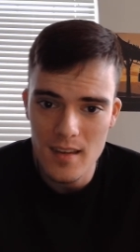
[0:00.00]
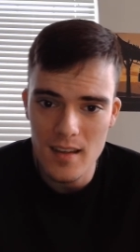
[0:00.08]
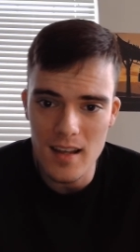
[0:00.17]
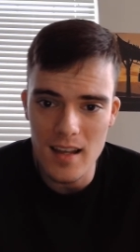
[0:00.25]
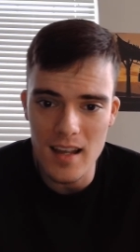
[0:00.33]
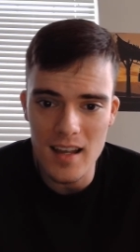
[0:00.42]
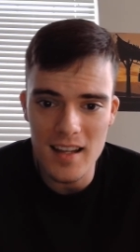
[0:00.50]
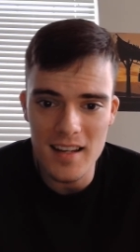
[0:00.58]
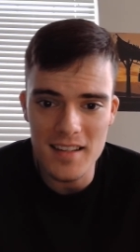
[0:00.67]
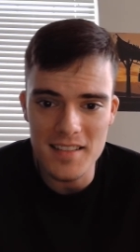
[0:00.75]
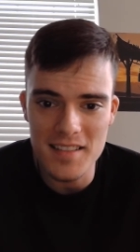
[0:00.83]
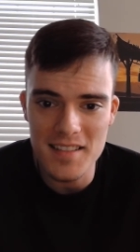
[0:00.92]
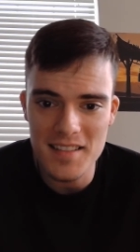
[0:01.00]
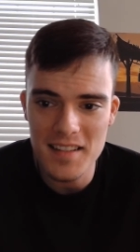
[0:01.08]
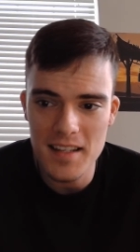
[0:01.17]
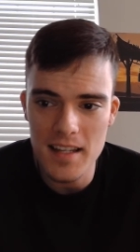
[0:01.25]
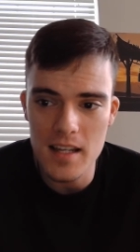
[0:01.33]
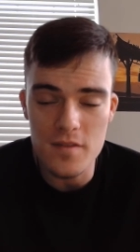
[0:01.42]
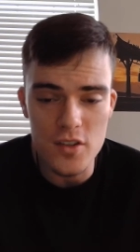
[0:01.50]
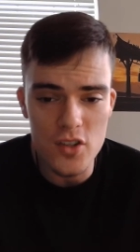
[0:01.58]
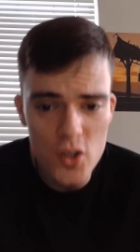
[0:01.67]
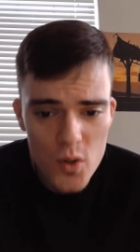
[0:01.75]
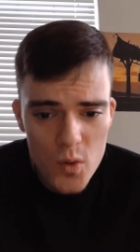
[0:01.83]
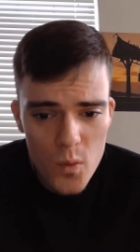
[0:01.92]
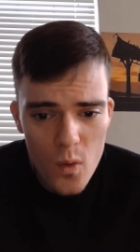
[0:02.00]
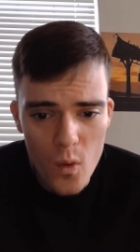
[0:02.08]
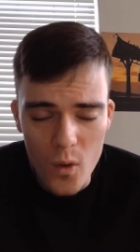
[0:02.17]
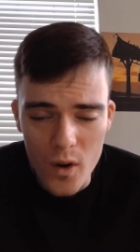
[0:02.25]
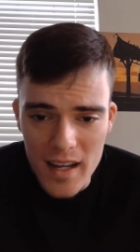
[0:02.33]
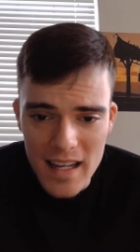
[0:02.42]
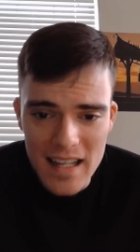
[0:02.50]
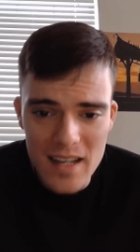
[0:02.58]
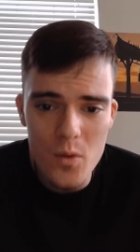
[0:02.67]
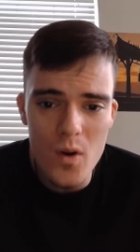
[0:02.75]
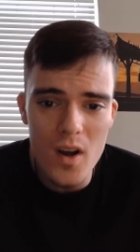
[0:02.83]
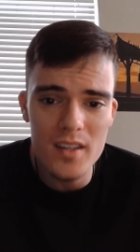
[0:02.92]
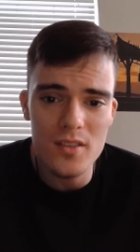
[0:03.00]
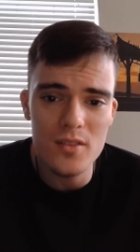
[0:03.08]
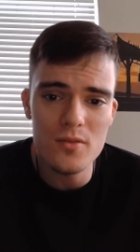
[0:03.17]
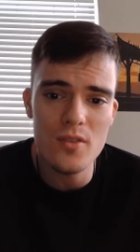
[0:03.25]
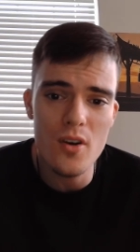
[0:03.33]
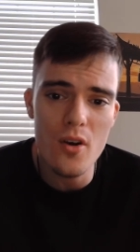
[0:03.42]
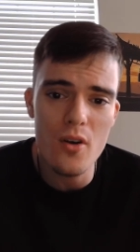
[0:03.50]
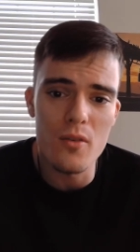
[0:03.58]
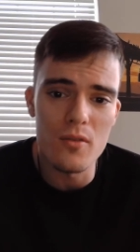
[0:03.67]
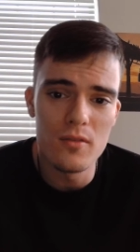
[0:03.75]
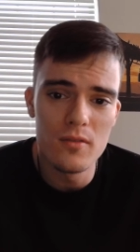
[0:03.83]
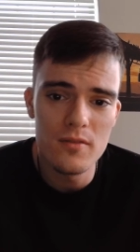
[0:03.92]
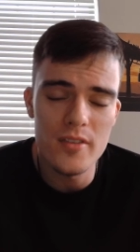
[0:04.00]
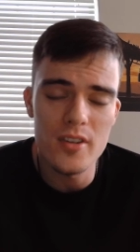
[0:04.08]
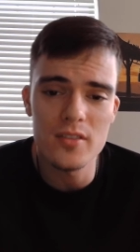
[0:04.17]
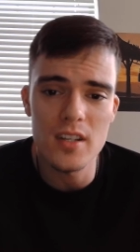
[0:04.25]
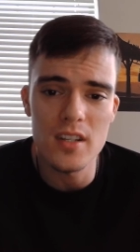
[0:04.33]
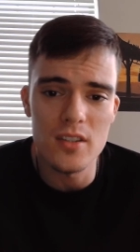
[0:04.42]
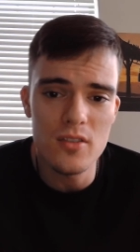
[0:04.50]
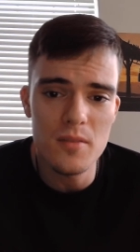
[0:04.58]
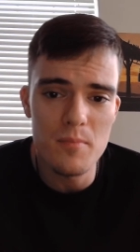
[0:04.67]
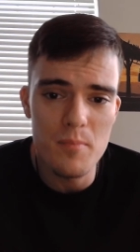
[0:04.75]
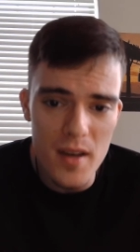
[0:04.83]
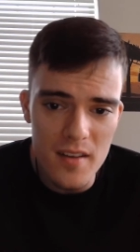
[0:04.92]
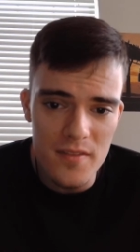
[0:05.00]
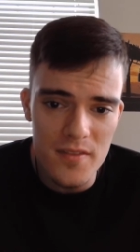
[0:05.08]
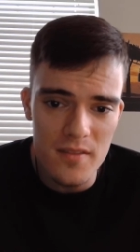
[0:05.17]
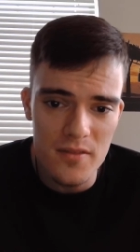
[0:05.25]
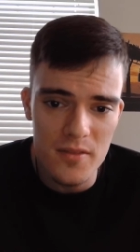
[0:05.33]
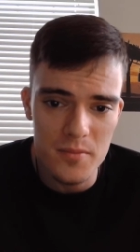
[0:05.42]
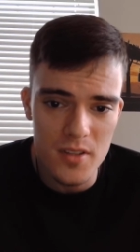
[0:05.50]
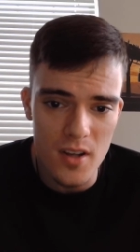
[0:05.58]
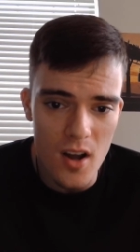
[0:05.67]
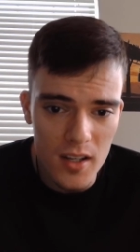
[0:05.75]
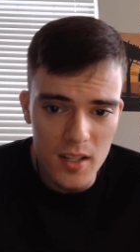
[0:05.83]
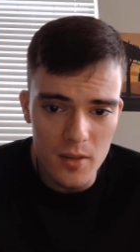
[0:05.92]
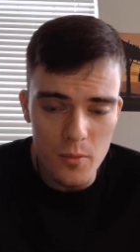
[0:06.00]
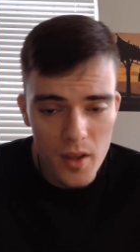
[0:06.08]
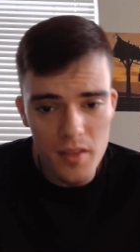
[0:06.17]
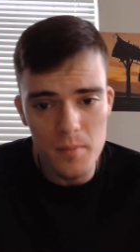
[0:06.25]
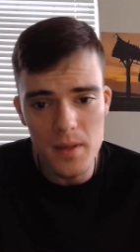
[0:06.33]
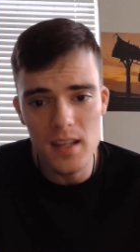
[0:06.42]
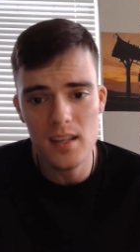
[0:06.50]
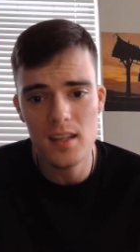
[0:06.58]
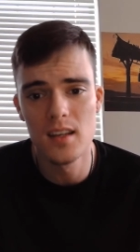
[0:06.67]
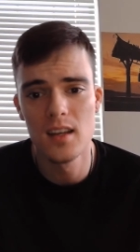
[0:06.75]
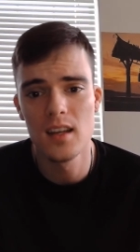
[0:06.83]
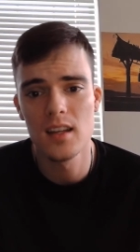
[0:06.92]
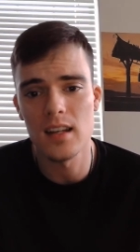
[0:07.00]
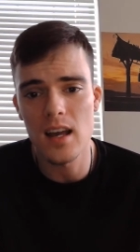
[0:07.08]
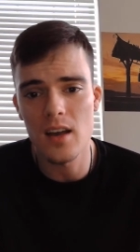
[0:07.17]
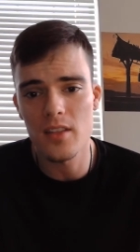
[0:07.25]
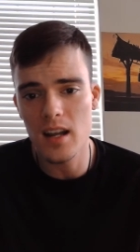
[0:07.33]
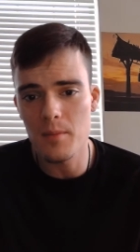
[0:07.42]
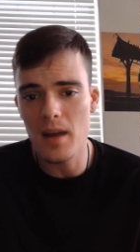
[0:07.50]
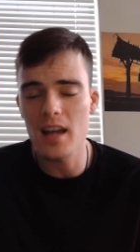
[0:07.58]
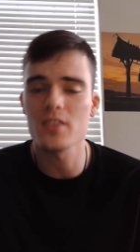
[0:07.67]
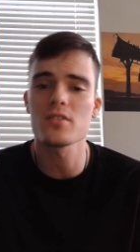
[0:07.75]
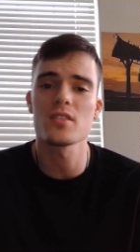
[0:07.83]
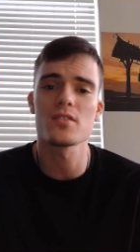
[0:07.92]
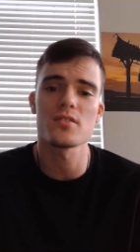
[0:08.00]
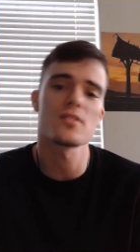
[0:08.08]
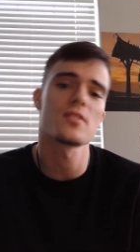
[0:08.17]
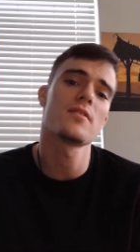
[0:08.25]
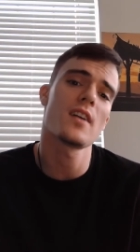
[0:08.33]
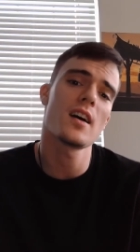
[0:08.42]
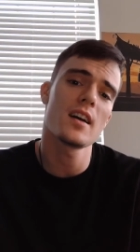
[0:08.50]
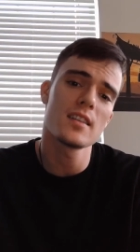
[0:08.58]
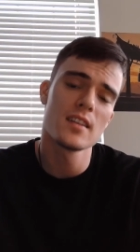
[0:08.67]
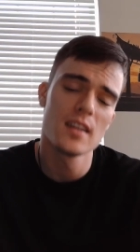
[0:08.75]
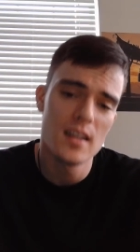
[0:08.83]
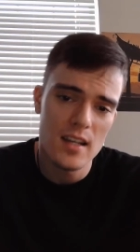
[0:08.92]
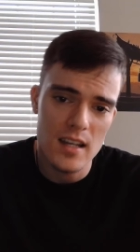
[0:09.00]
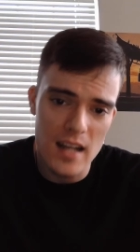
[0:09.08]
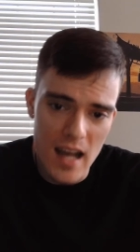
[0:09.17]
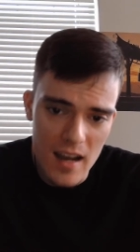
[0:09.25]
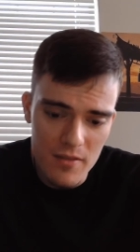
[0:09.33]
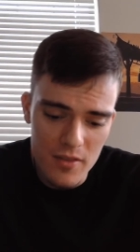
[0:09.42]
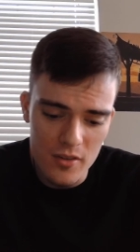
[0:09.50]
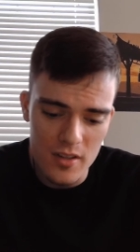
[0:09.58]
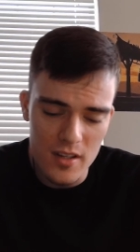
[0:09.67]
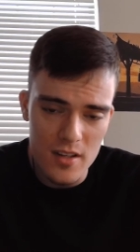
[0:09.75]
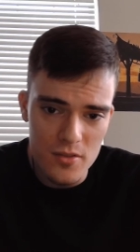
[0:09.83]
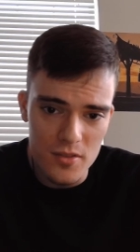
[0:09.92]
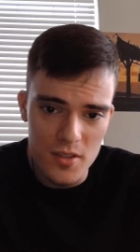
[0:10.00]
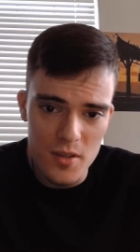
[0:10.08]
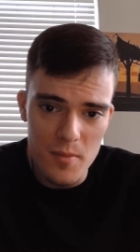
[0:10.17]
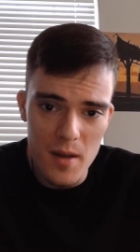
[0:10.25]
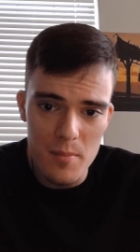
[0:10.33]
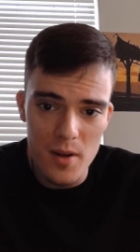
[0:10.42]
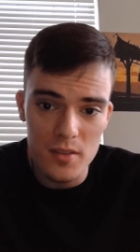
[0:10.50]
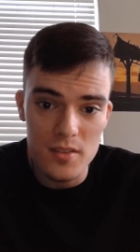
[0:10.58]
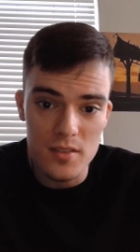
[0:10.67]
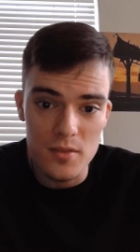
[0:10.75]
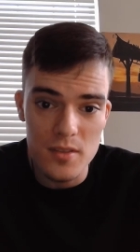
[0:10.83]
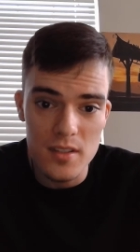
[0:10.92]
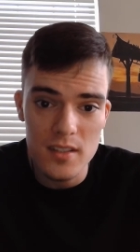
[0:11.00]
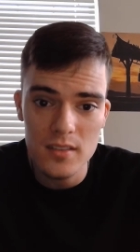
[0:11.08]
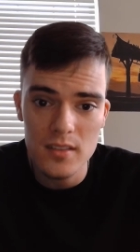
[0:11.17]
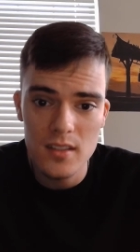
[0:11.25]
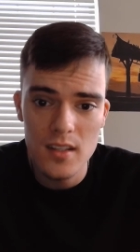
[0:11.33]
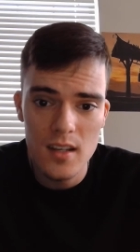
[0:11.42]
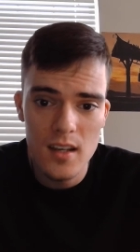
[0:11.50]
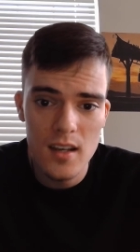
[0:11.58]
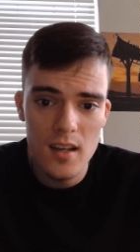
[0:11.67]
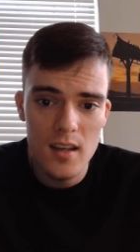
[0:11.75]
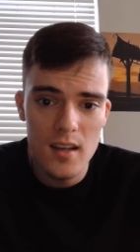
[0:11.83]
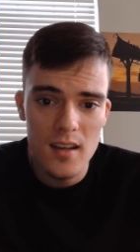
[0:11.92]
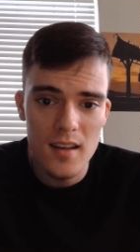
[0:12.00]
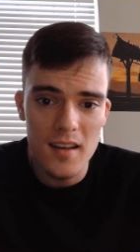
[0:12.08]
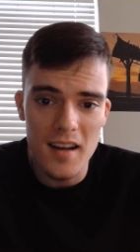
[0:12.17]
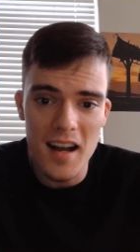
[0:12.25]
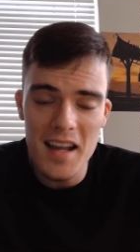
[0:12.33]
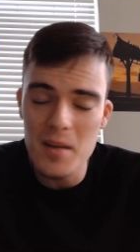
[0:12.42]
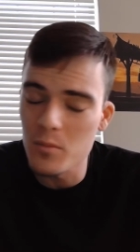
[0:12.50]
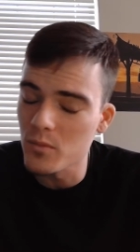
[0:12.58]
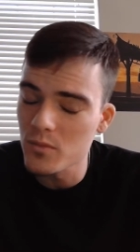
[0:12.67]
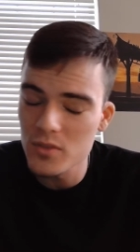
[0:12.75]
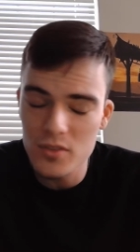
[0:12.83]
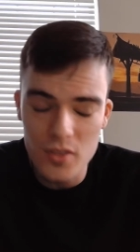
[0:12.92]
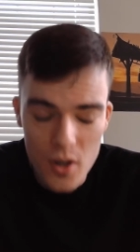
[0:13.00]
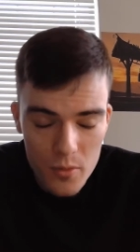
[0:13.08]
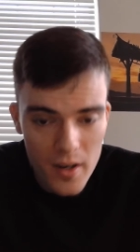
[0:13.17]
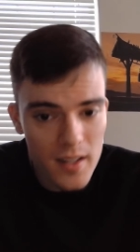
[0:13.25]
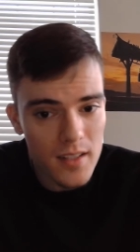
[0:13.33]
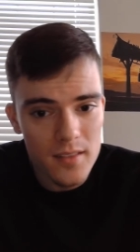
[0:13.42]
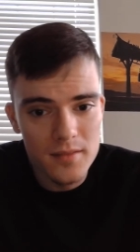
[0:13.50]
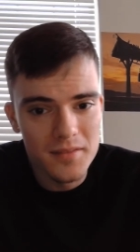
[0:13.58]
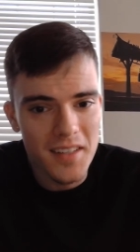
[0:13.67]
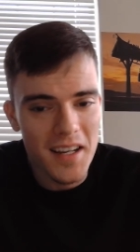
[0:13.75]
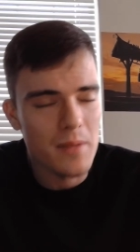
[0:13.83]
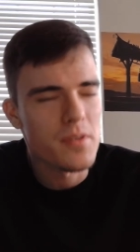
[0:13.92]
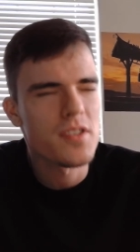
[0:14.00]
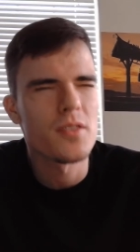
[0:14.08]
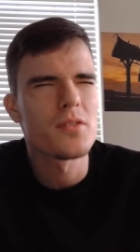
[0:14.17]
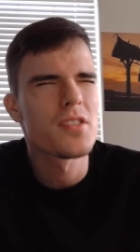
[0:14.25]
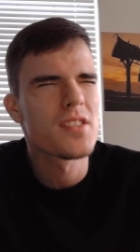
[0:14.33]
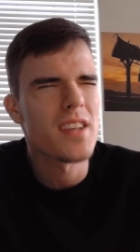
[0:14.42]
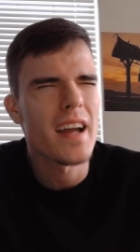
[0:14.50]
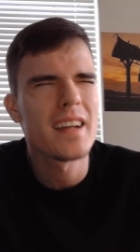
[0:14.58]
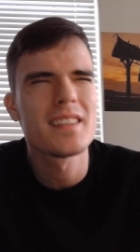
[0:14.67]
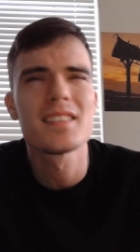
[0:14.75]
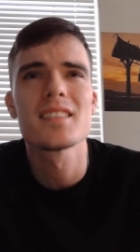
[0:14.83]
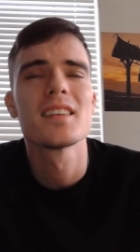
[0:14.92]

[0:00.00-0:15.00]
And if you or anyone you know feels like you can benefit from talking with me, now that I'm actually certified and have the credentials under my belt to do this, I am so ready. I am so psyched